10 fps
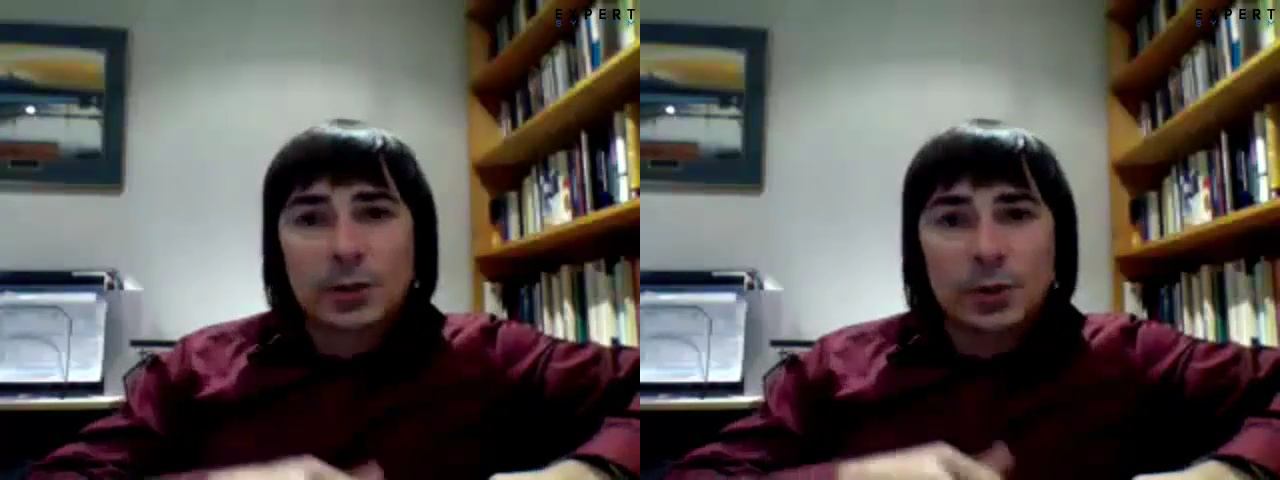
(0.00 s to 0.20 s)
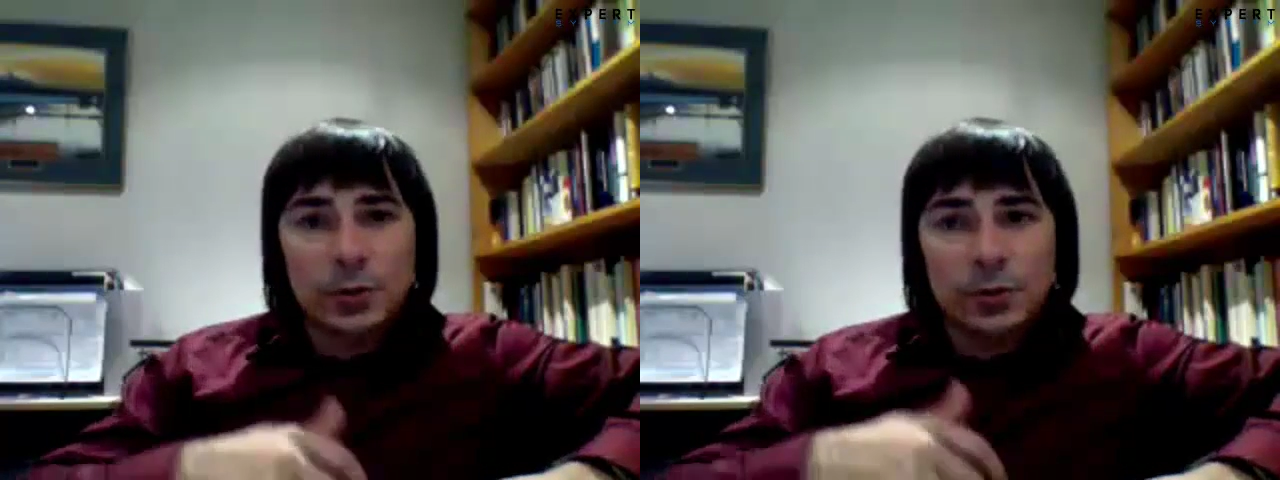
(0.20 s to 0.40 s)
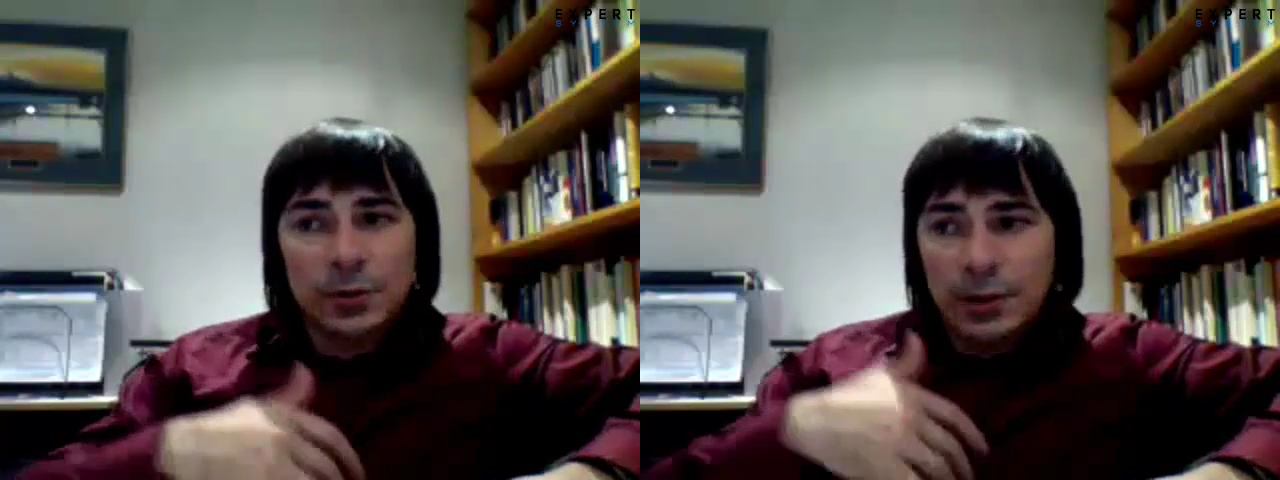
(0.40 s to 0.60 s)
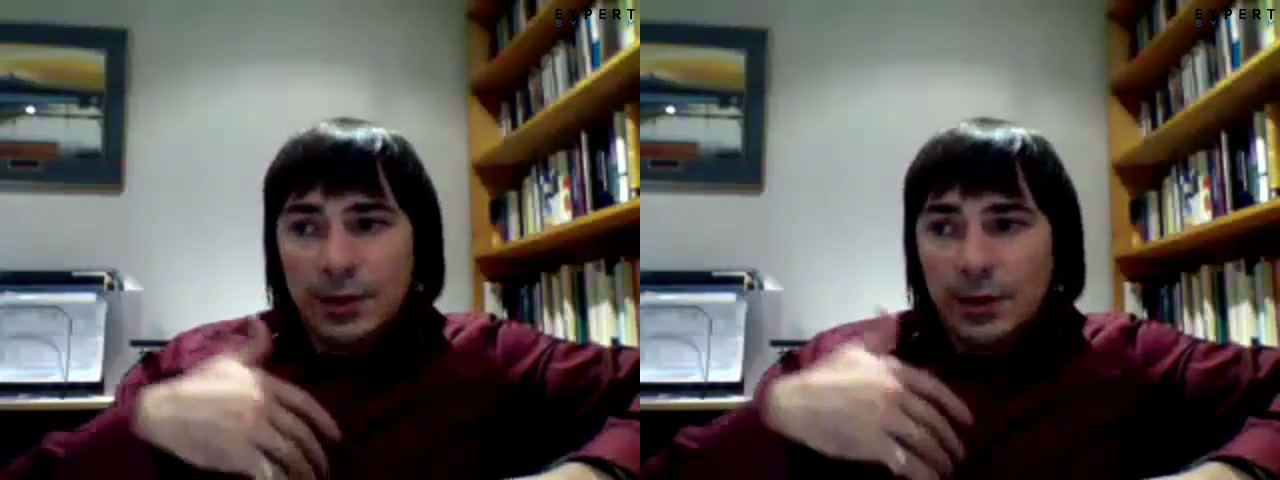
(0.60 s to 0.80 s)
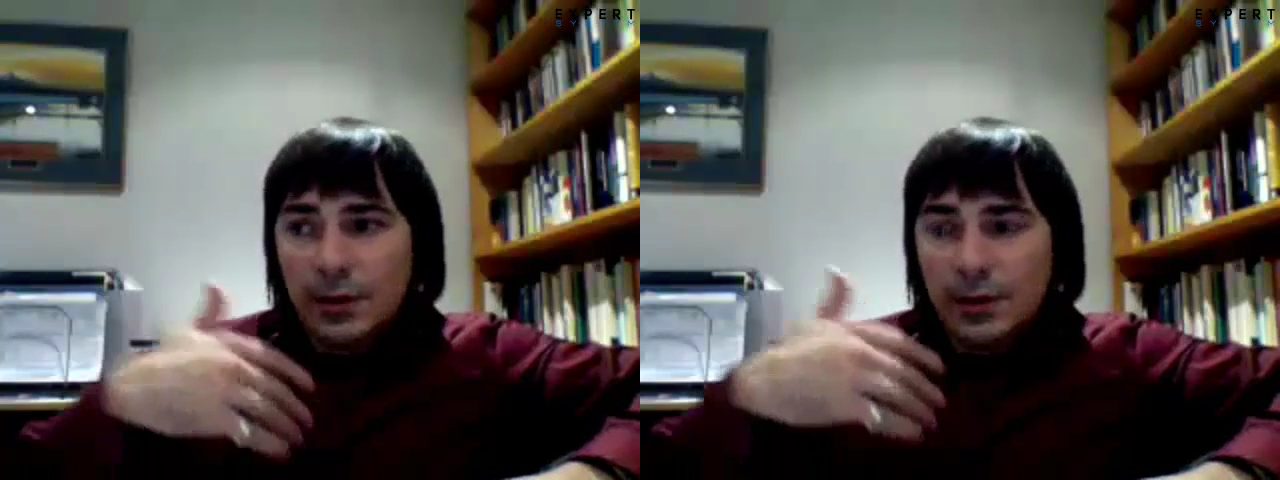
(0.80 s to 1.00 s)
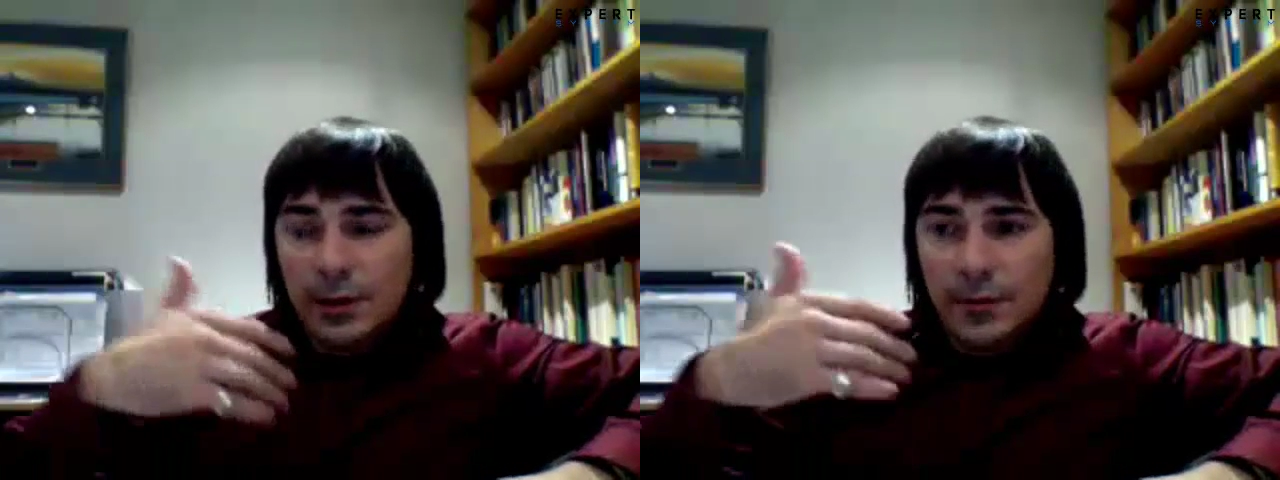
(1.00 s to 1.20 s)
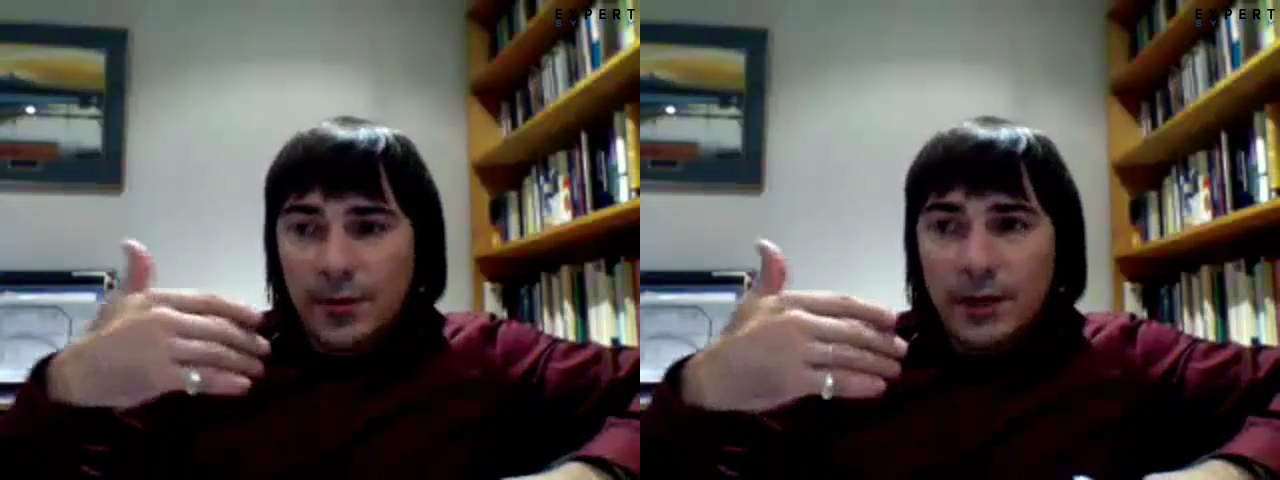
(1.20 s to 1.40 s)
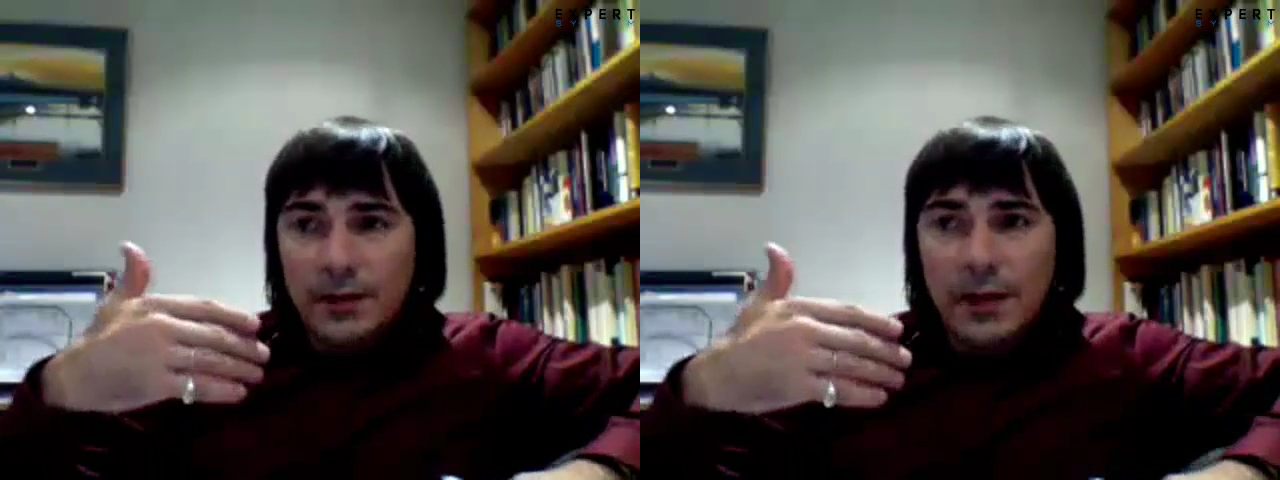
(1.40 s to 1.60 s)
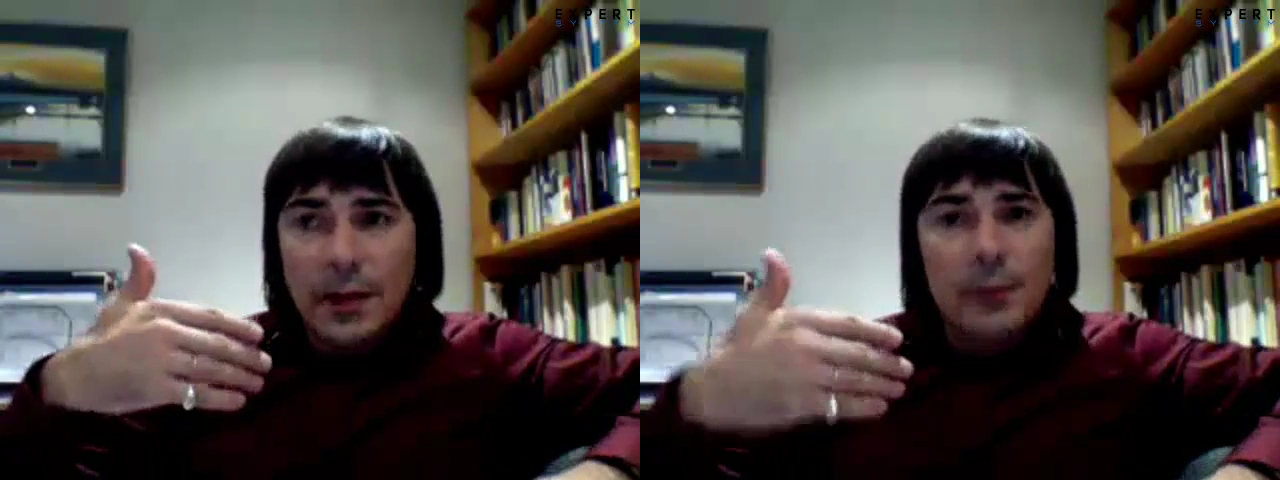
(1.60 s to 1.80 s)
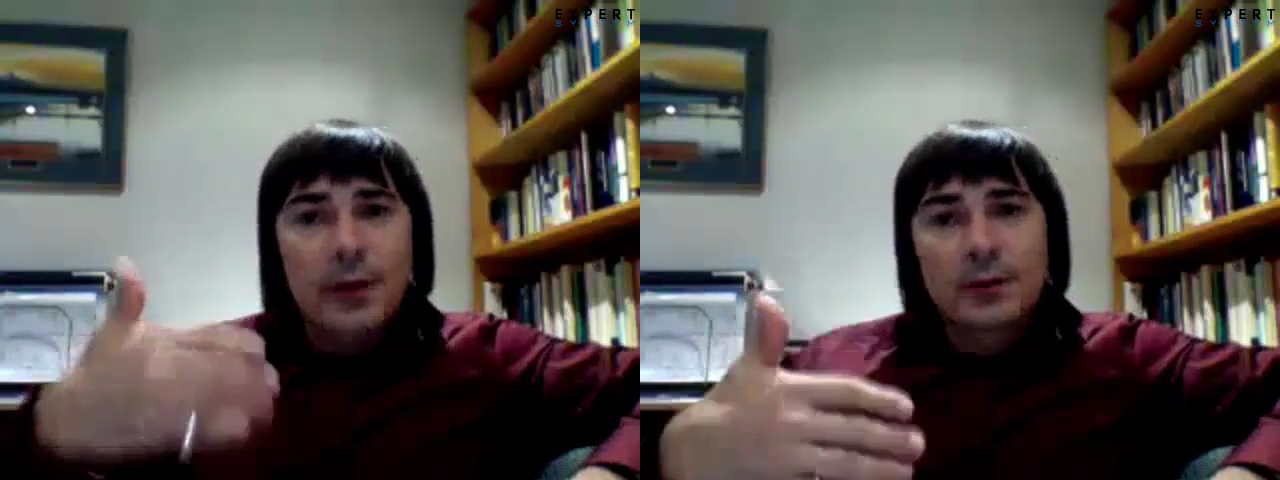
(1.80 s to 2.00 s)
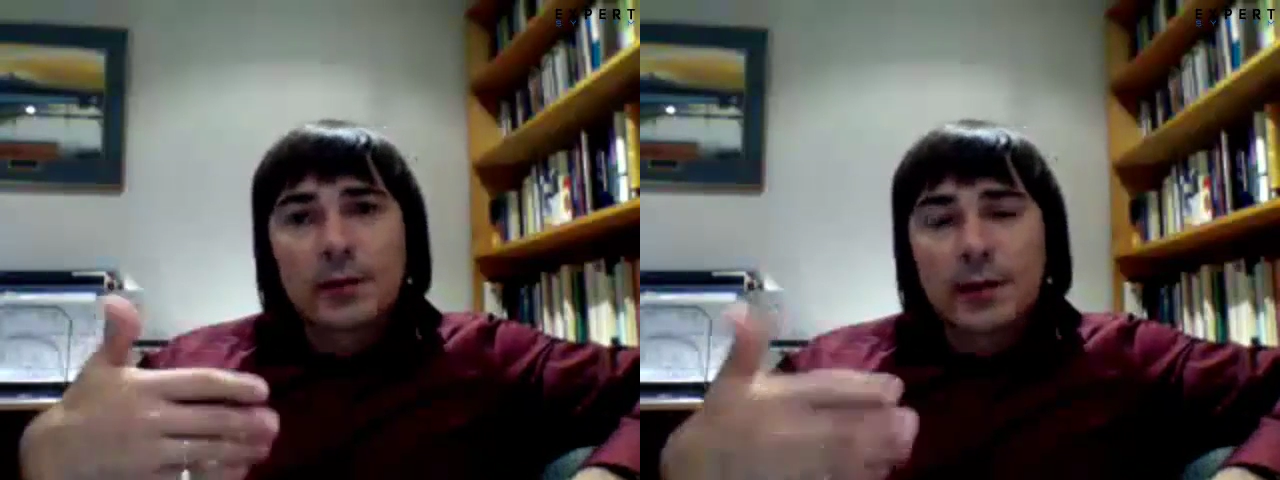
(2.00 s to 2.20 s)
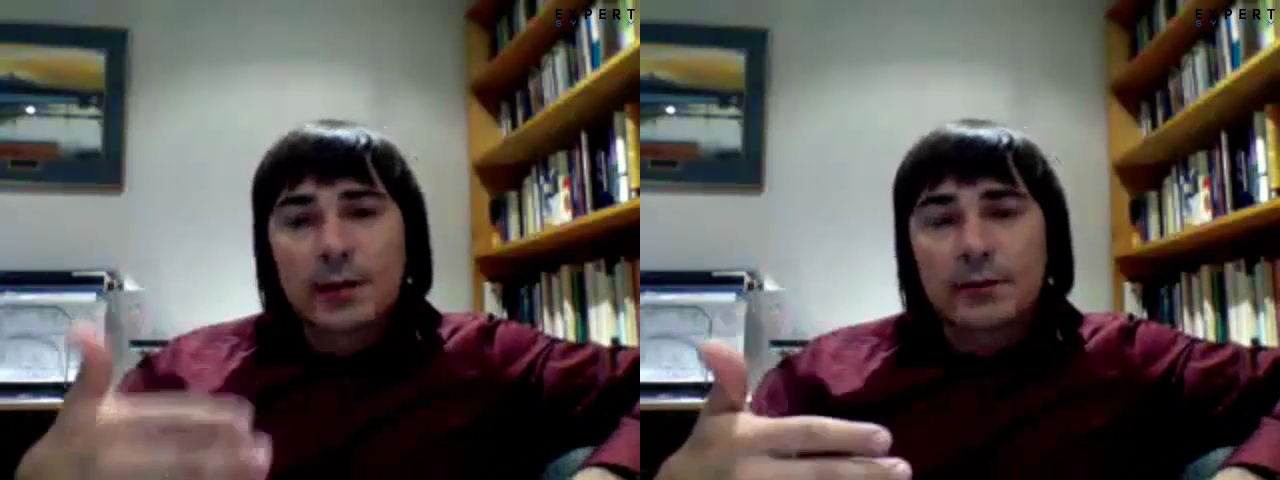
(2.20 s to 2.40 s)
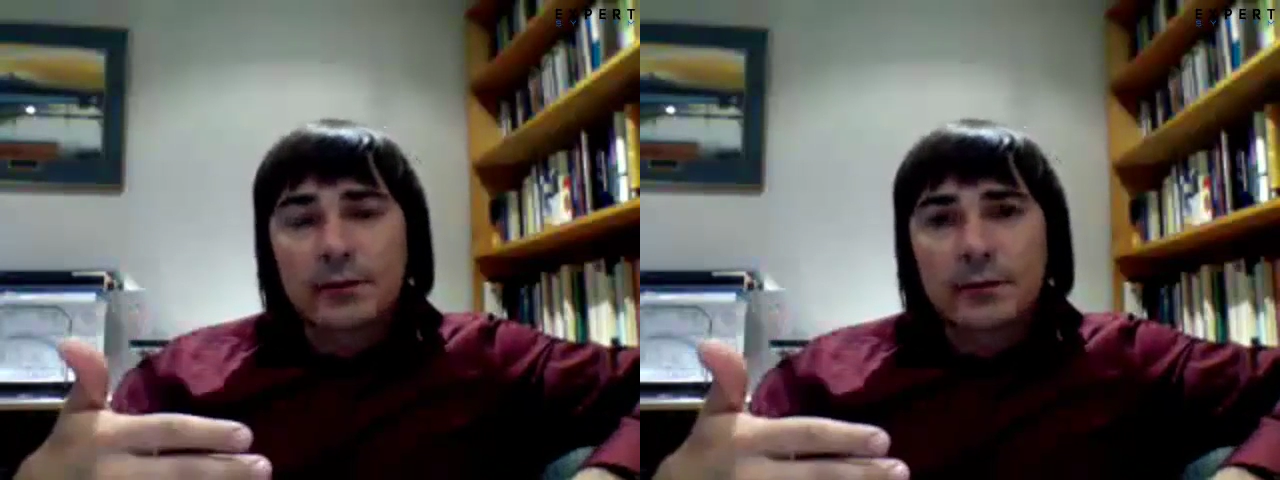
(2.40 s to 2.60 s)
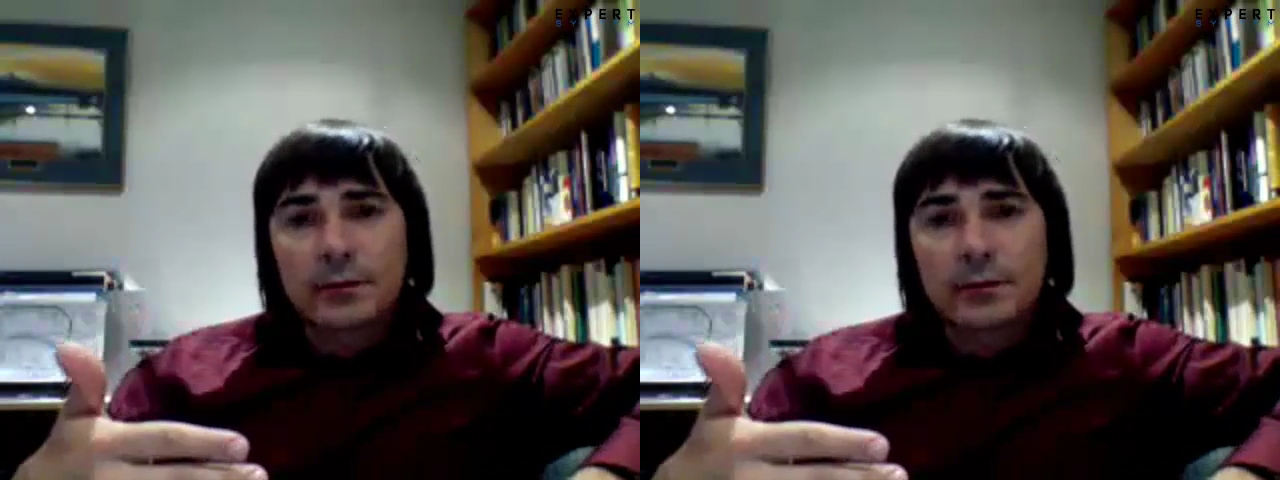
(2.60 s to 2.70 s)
to create a better life.